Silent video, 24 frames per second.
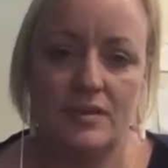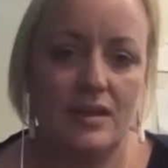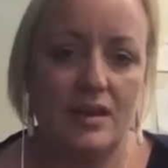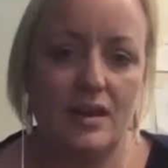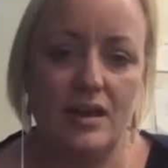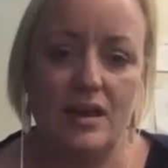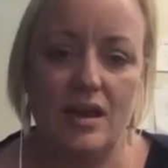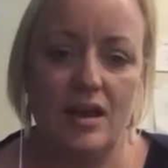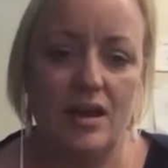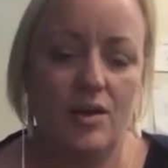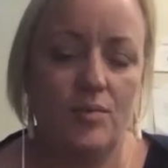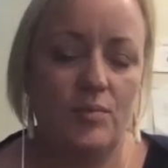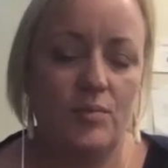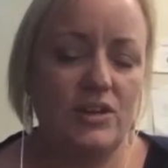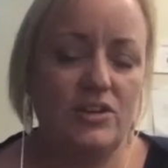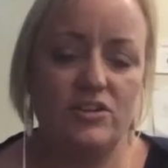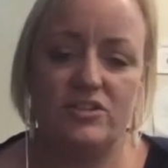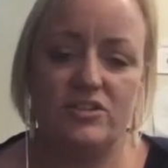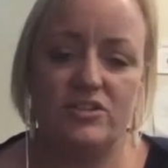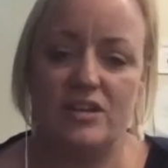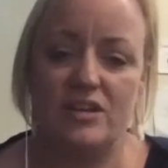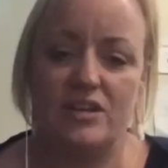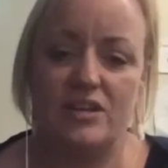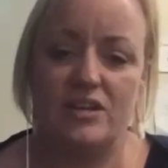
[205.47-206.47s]
Yeah. And we do
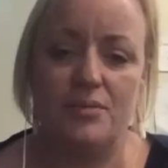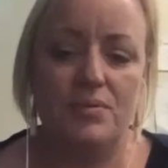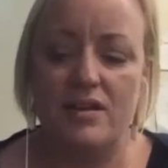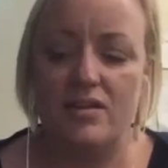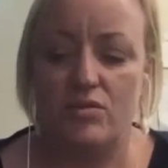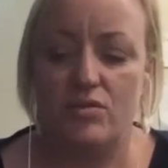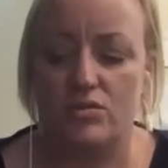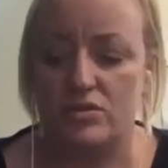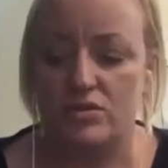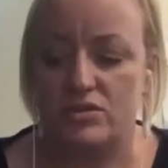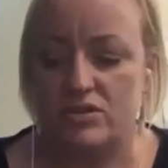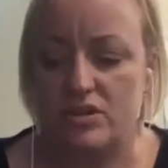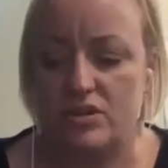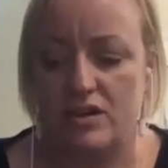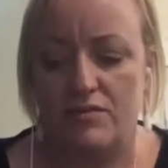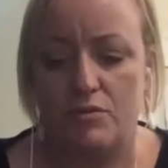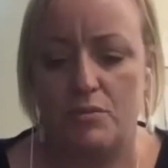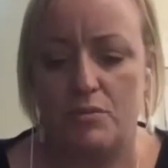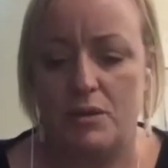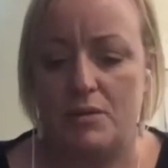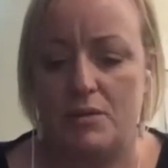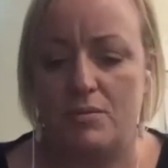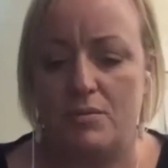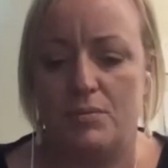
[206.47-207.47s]
templates all the
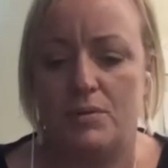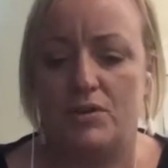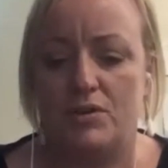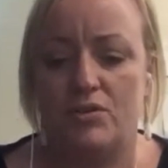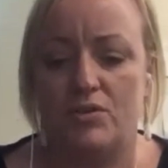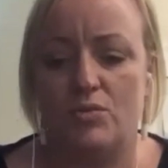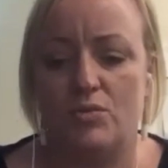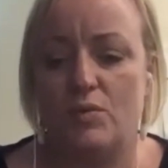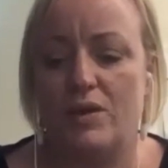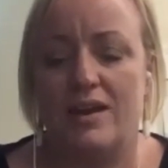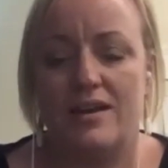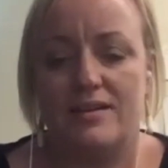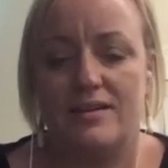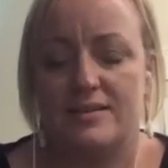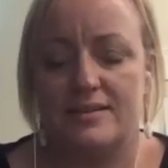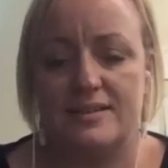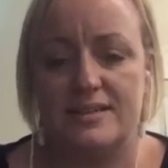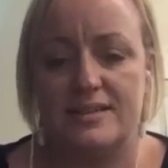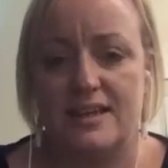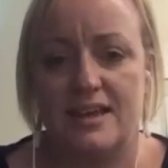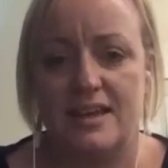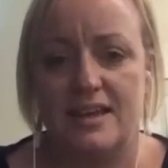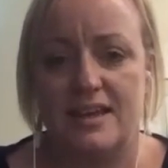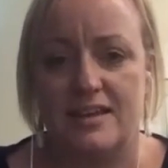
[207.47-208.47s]
time for people because we
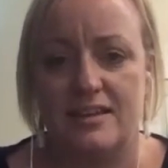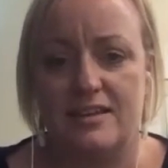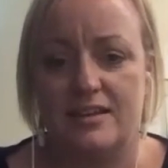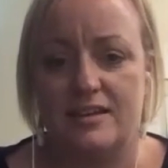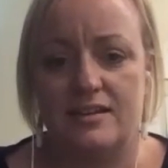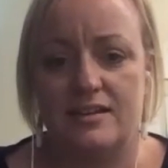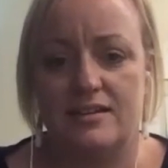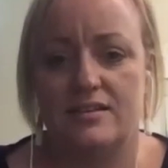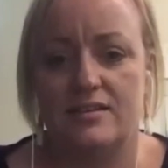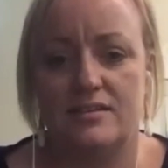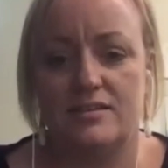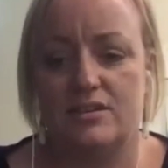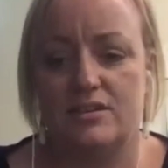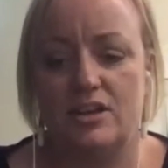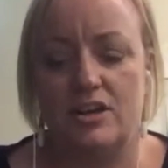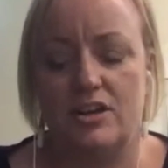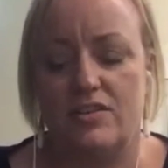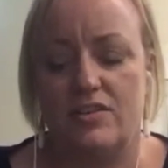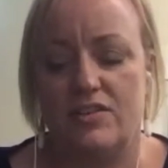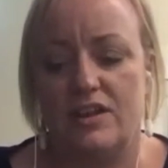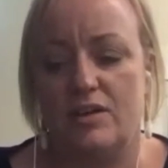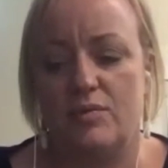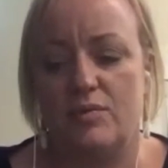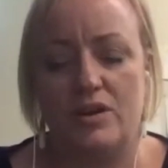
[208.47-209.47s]
understand that it's, they
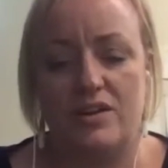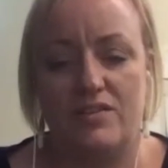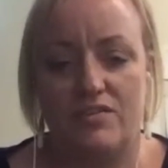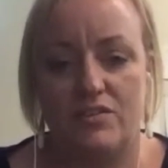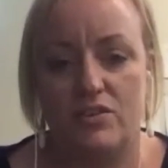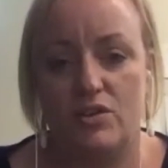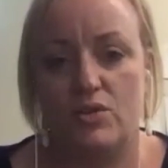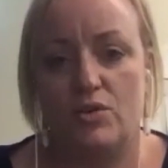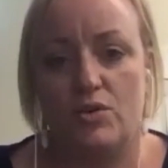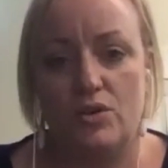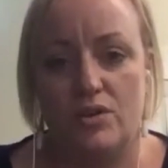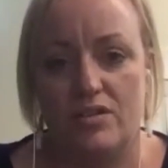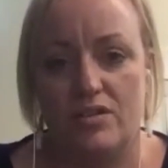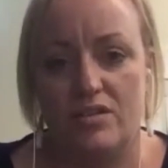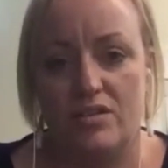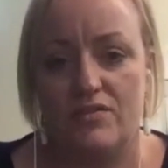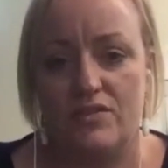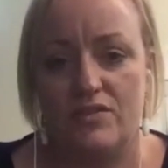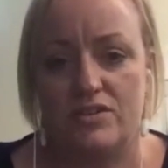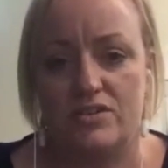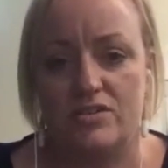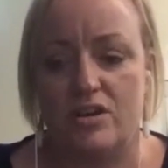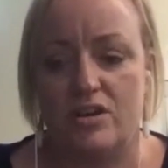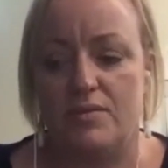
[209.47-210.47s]
don't want to have to call us
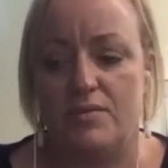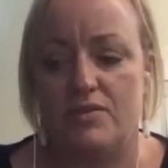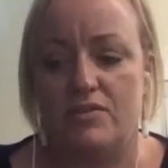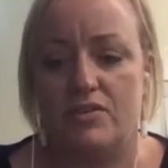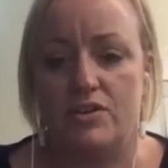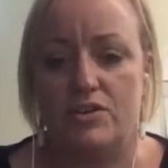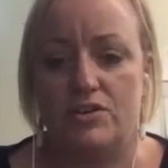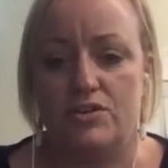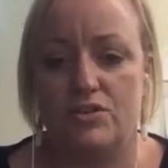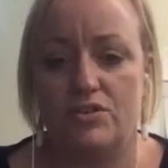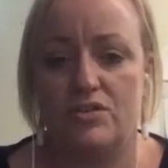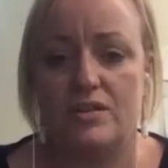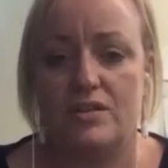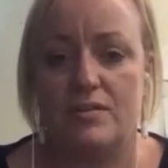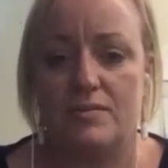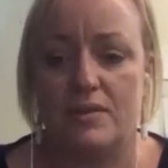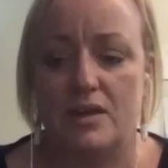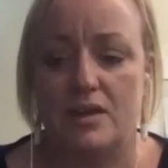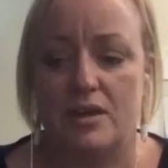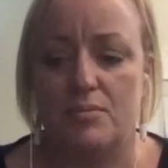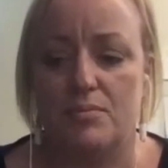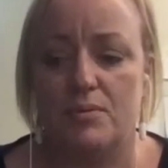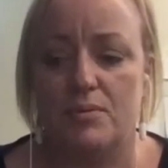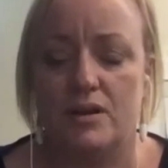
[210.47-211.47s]
every time they've got to do
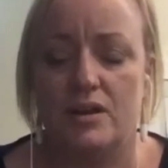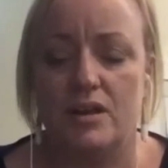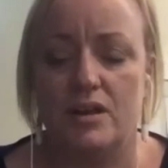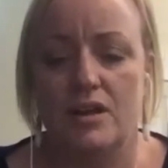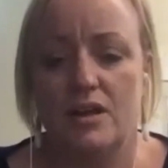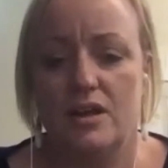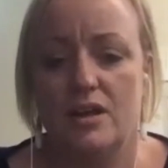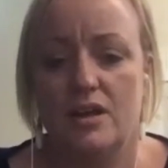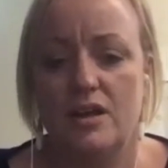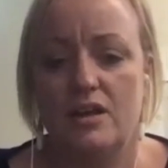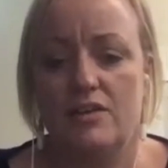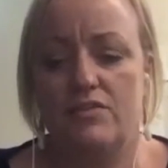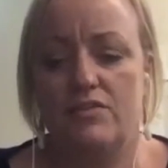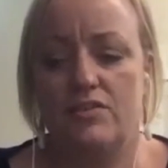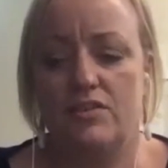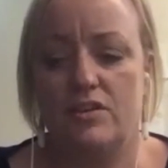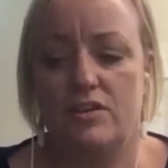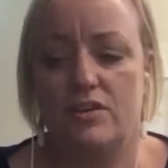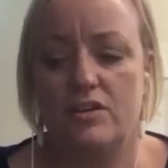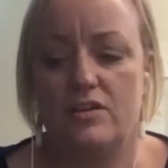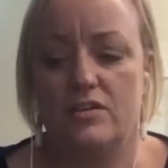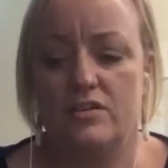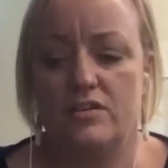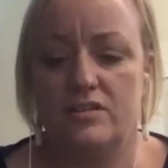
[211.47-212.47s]
something. But if
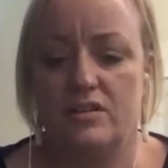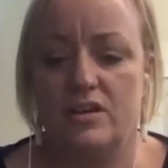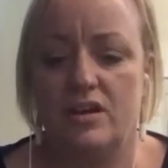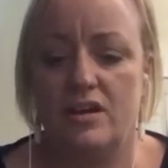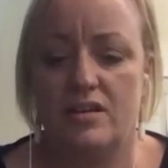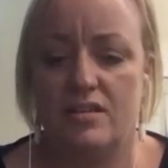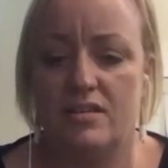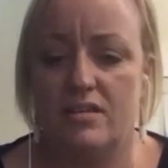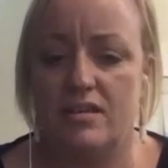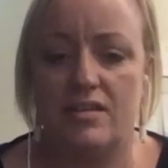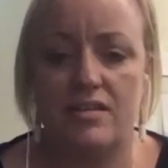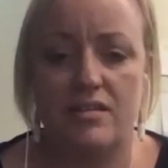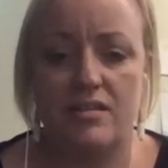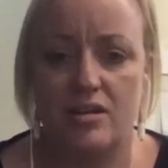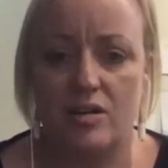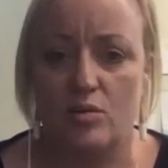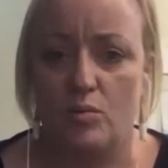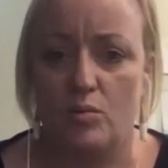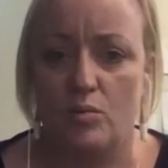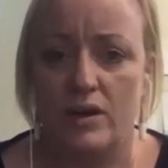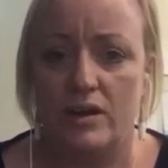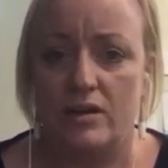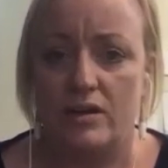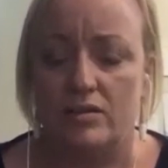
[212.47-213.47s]
your designer sets it
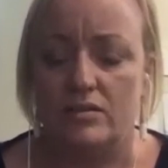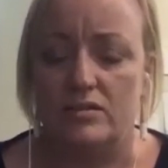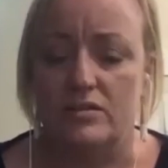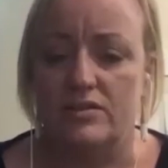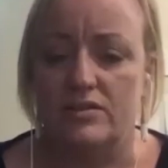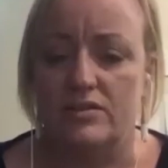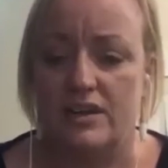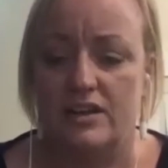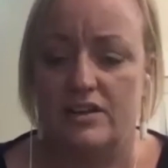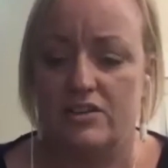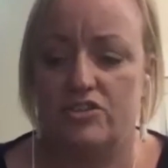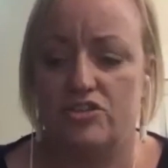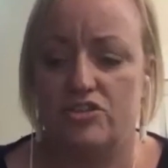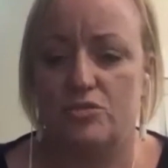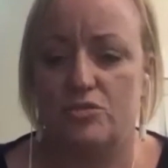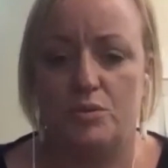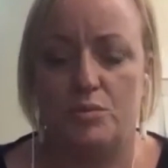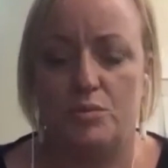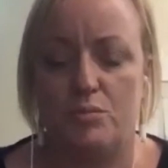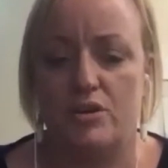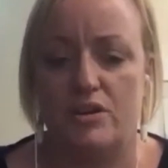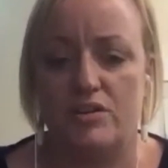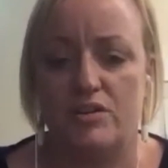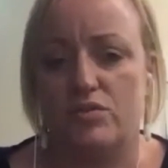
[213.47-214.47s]
up well, then it should be
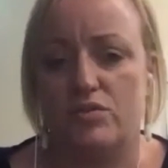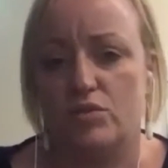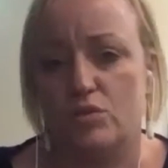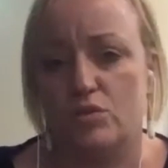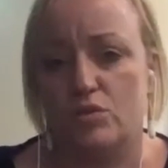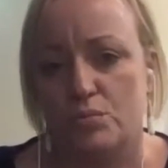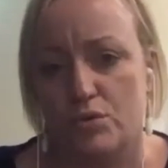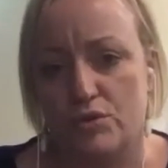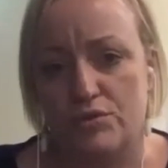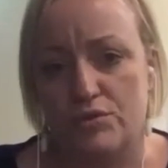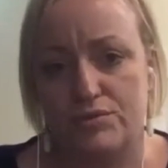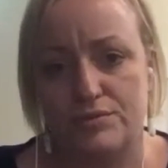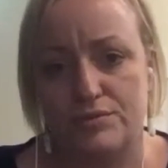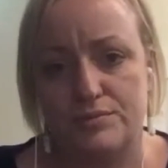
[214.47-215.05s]
pretty foolproof.